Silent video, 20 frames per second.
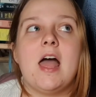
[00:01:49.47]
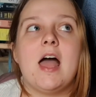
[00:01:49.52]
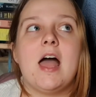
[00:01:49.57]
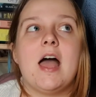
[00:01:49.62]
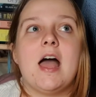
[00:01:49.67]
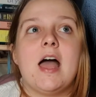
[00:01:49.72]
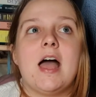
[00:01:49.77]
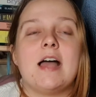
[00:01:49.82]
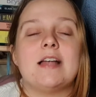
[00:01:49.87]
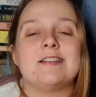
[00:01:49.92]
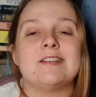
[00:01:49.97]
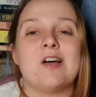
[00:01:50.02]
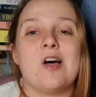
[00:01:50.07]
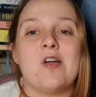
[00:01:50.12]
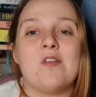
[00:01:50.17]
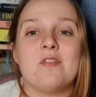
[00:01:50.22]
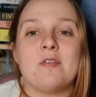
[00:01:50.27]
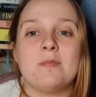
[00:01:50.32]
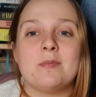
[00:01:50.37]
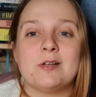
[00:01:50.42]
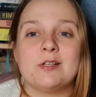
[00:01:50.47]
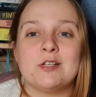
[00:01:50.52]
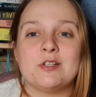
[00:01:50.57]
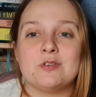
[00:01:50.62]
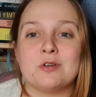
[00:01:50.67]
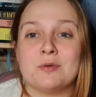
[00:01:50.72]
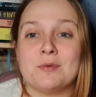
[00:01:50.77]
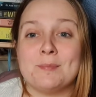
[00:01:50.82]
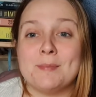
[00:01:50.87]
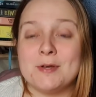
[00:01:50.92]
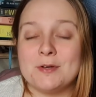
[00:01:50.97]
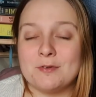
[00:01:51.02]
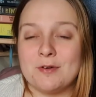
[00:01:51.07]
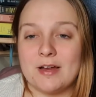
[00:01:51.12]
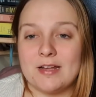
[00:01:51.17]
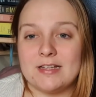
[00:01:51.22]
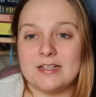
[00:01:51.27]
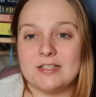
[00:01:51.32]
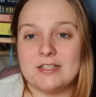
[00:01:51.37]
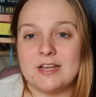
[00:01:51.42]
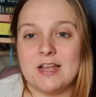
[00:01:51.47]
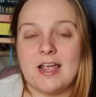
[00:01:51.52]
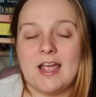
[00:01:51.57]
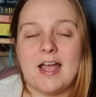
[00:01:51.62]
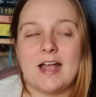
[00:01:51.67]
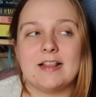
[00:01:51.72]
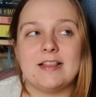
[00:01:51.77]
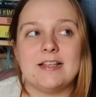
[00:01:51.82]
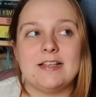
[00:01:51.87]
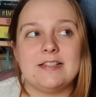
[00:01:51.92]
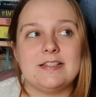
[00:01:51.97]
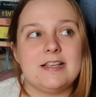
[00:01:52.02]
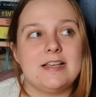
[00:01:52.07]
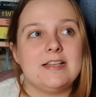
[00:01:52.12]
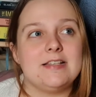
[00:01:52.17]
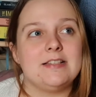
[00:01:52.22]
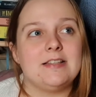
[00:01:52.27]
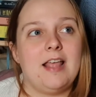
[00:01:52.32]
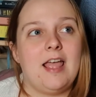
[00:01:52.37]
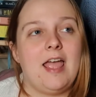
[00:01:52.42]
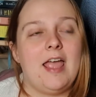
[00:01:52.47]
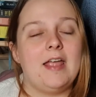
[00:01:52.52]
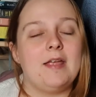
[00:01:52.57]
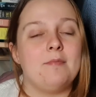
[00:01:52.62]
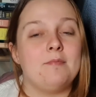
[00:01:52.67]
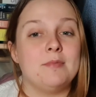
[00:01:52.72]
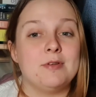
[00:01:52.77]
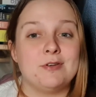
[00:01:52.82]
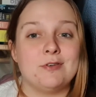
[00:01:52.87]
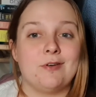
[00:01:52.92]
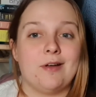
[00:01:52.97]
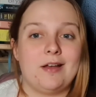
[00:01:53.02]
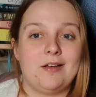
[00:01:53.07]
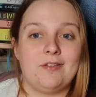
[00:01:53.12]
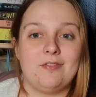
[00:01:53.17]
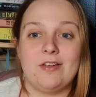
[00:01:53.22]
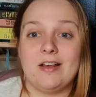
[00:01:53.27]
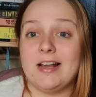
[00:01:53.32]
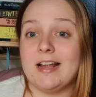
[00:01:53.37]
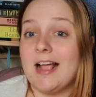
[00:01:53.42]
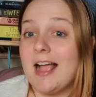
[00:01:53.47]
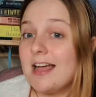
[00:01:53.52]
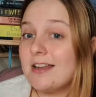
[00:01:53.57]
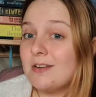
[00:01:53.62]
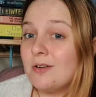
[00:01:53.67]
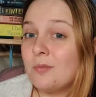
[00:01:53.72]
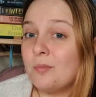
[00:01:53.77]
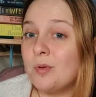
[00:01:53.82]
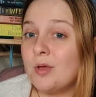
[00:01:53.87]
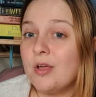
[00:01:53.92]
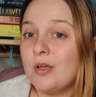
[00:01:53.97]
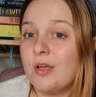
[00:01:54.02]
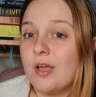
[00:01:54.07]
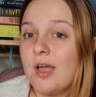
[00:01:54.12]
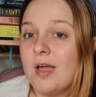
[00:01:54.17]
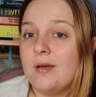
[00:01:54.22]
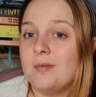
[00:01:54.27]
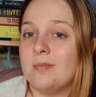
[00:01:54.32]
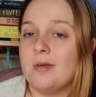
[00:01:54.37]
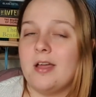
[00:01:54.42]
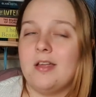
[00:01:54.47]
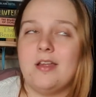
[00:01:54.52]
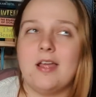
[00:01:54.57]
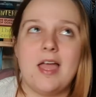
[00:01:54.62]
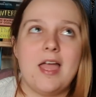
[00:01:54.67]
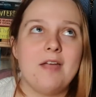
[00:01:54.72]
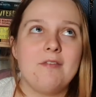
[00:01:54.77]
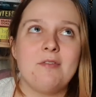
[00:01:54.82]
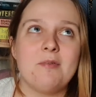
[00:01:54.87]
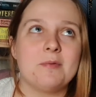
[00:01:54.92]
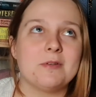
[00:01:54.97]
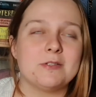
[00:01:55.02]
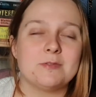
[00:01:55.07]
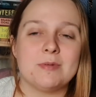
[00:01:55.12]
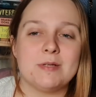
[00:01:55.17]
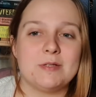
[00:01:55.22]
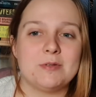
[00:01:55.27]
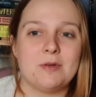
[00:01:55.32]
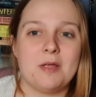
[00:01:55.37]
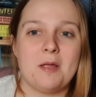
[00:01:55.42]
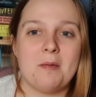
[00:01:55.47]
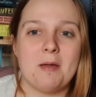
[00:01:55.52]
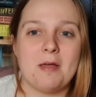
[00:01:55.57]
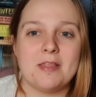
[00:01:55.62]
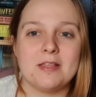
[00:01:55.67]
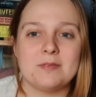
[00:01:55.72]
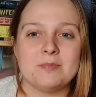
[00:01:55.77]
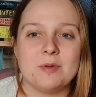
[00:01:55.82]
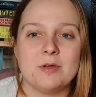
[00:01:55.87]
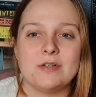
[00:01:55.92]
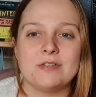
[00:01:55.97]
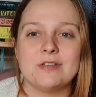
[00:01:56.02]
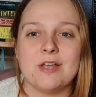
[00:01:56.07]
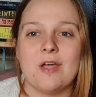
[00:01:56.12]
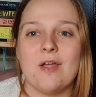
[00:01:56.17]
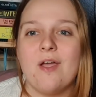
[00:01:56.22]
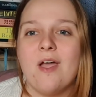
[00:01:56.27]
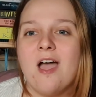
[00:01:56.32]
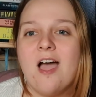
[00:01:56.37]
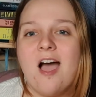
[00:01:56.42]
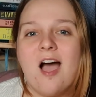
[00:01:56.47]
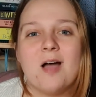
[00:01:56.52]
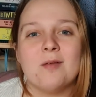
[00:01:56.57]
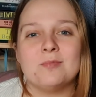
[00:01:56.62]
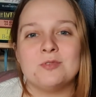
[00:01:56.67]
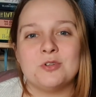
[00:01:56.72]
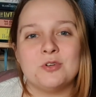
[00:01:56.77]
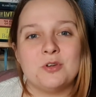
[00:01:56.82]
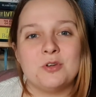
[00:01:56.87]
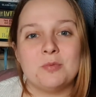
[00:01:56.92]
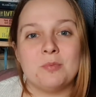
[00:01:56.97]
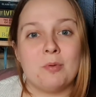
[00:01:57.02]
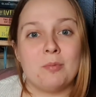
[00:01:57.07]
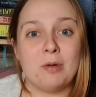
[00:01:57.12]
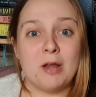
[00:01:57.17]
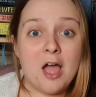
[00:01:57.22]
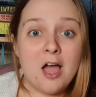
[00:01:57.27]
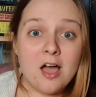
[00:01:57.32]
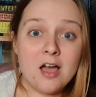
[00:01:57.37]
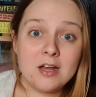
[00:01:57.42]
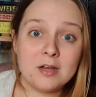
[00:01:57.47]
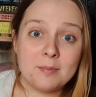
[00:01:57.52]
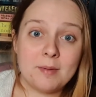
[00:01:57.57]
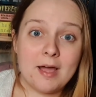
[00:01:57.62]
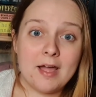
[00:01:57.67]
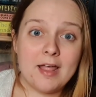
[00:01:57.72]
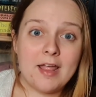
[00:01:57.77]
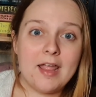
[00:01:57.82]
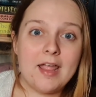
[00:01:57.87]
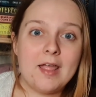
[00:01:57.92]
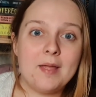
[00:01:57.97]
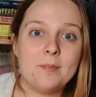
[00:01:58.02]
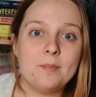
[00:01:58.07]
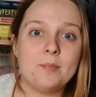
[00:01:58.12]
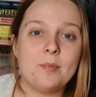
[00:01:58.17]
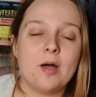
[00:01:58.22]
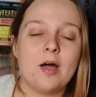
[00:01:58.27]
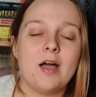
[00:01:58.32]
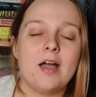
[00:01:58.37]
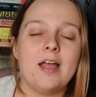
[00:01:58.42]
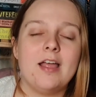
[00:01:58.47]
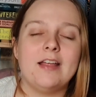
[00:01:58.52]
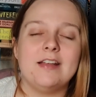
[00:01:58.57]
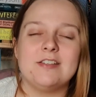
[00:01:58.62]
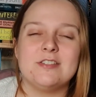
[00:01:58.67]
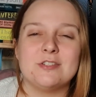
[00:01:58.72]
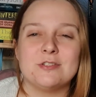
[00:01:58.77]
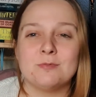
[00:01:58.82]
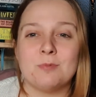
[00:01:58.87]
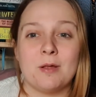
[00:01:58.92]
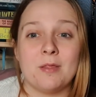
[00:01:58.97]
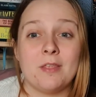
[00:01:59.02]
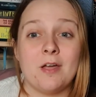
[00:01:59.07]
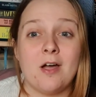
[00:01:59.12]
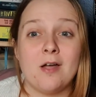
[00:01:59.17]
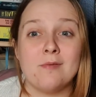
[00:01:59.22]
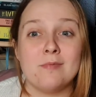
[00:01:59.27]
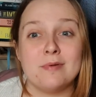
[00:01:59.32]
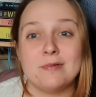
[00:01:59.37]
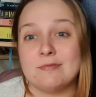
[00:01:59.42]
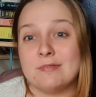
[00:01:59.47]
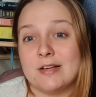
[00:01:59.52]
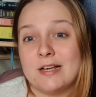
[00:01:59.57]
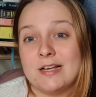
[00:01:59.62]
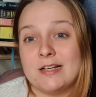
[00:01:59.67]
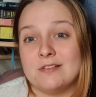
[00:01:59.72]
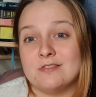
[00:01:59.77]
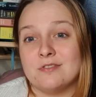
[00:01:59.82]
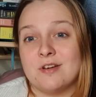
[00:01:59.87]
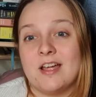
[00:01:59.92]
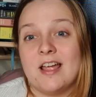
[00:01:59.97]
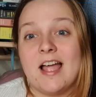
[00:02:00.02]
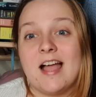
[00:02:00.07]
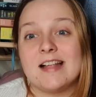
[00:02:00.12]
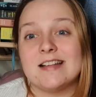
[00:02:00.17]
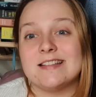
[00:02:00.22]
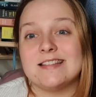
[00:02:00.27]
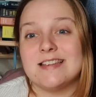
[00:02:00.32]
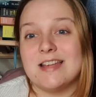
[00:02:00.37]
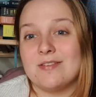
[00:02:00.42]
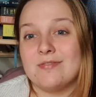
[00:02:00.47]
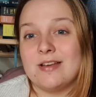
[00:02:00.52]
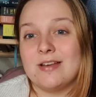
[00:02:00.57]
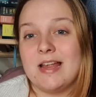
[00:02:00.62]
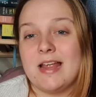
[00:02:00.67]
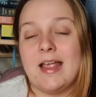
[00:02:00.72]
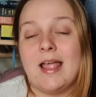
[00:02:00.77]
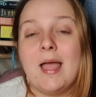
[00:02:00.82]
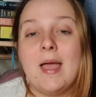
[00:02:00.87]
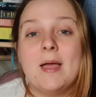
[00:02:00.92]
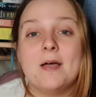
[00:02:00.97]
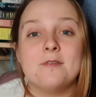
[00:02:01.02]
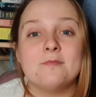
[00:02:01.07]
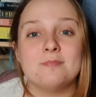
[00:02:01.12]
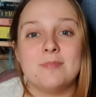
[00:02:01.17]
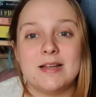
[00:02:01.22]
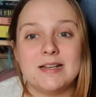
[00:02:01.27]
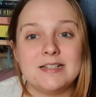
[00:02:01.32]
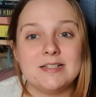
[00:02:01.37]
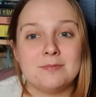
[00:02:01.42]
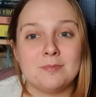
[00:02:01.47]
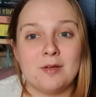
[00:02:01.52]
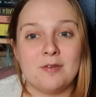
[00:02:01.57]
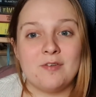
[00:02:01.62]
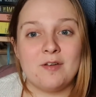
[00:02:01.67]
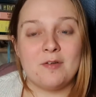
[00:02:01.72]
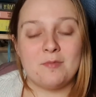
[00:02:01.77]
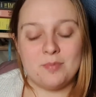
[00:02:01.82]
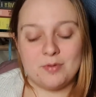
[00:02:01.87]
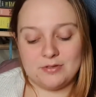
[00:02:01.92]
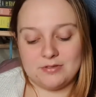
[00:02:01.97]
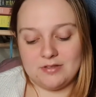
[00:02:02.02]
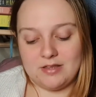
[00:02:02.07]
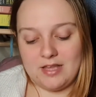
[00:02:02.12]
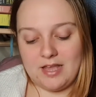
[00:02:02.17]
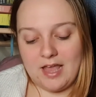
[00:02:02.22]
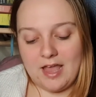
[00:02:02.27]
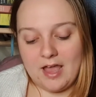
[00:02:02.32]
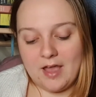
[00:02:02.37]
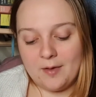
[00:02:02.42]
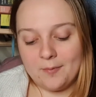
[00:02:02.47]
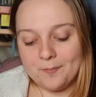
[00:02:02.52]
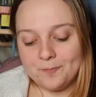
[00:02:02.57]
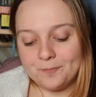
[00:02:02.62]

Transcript: and I very much enjoyed middle grade this year, and this is a middle grade feeling adult book. Everyone's been talking about this book, so I'm sure you probably heard about it, but it's just one that I've been really enjoying and definitely made it to my favourite books of the year.